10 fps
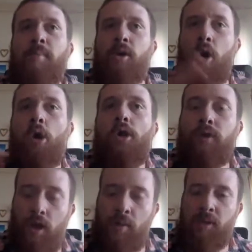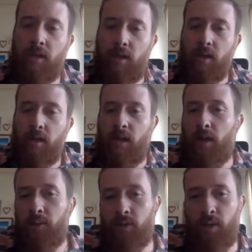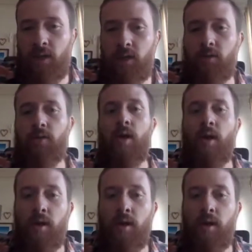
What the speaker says: but all of your company data, and helping you make either,